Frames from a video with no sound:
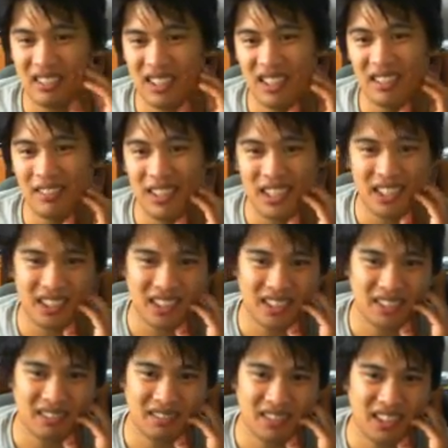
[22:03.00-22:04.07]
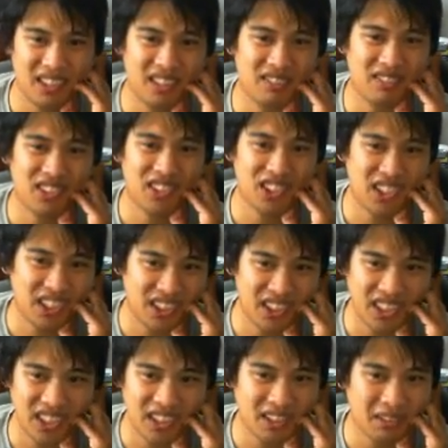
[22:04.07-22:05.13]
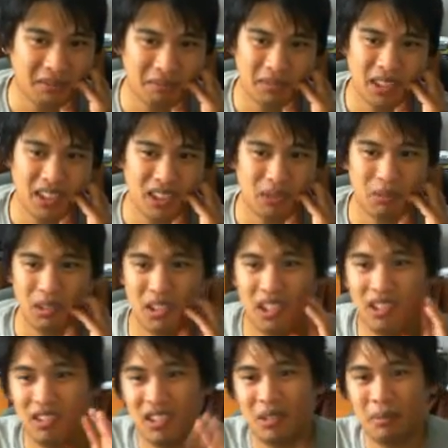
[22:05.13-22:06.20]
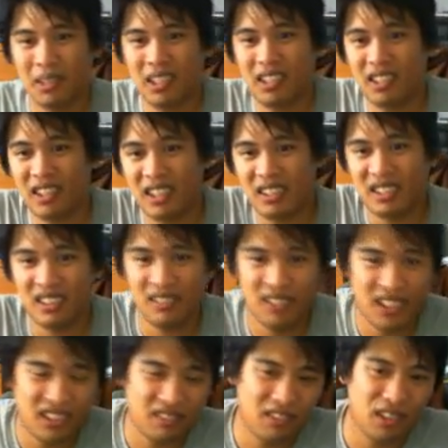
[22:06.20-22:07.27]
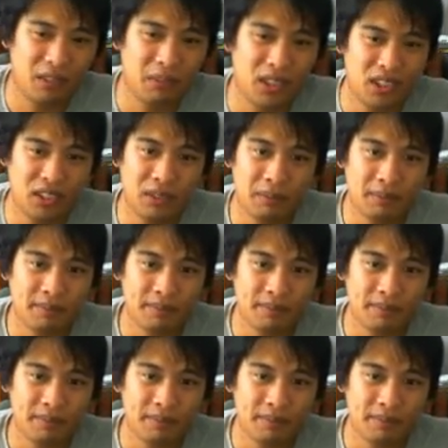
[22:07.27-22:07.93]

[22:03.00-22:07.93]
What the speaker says: of the division. And for Shinsho, some more lower to mid tier guys of the division for him too.